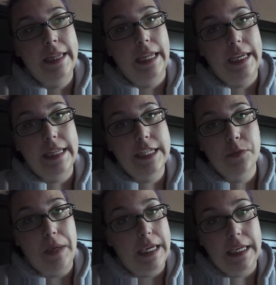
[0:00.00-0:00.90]
Like
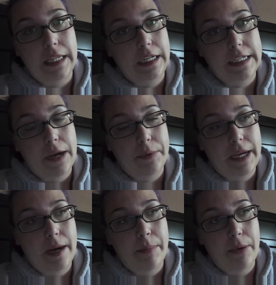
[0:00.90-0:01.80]
this week, you lucked out and
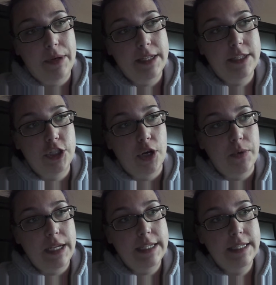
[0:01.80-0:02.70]
got a bonus,
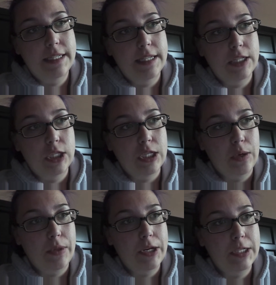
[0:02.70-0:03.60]
Jonas,
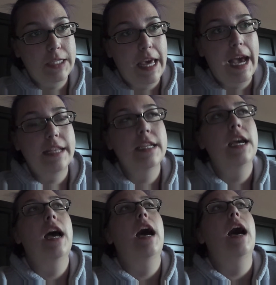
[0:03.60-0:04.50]
so there's that.
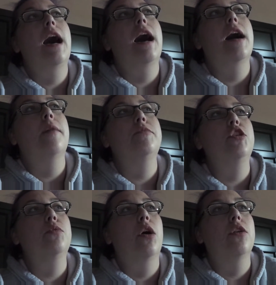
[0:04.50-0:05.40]
Um,
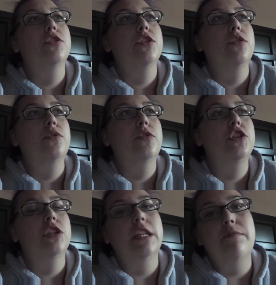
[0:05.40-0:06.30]
you also
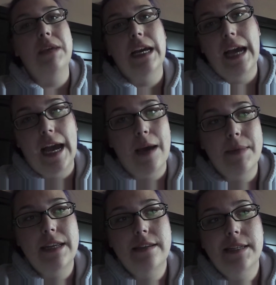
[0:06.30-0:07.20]
should leave me a
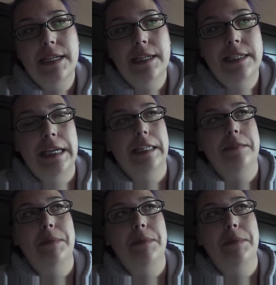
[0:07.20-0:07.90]
comment telling